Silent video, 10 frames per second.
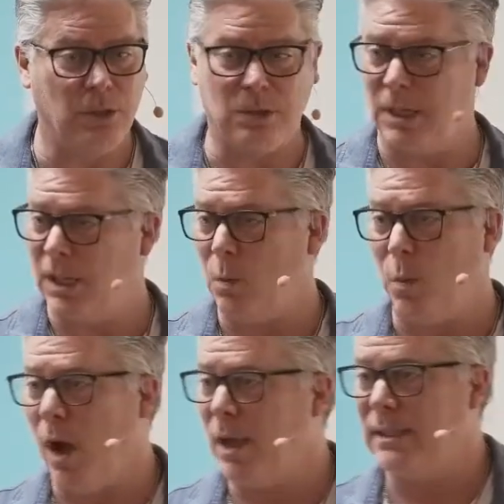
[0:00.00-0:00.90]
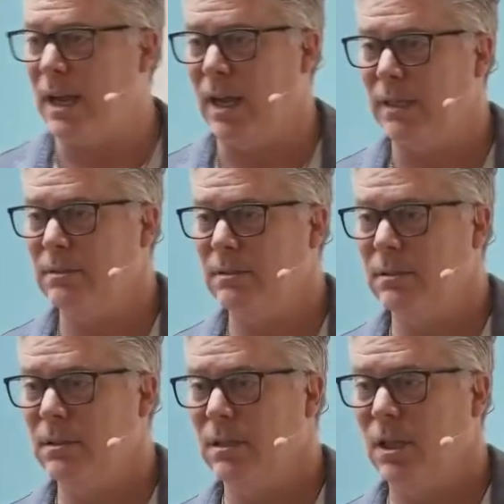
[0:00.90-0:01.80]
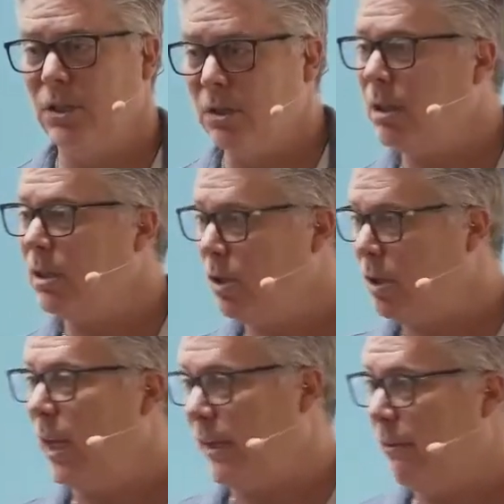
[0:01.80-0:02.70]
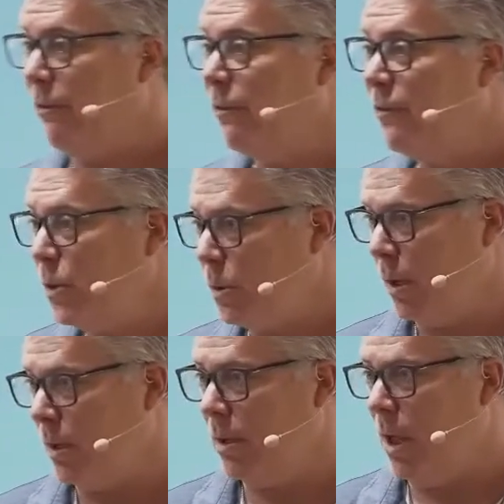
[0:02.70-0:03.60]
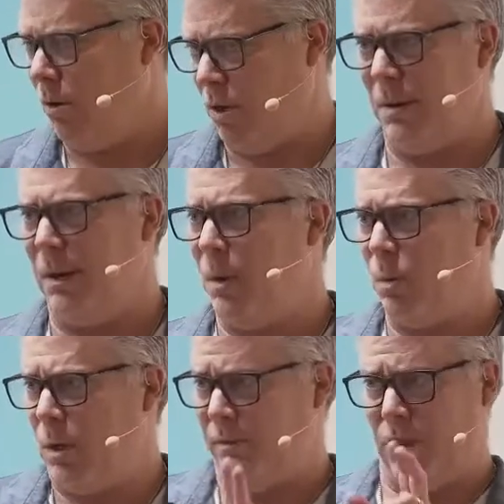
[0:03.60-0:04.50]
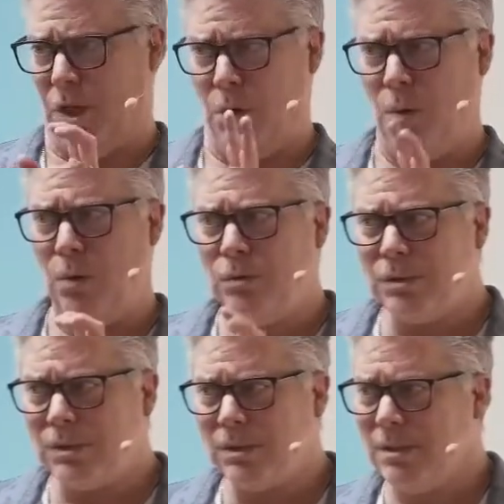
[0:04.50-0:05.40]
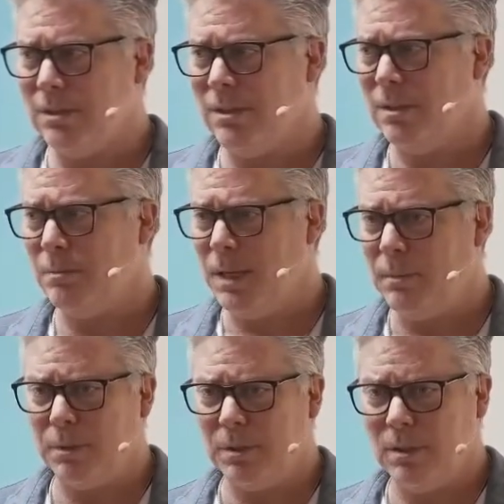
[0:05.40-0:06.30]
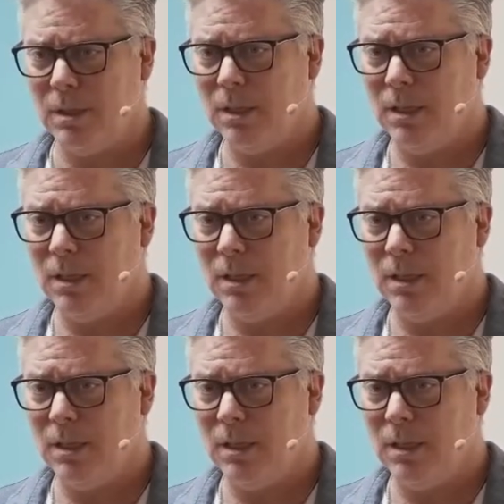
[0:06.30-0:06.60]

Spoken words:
You're going to get walked on. You're going to look like a fool. Oh, you want to be one of those people?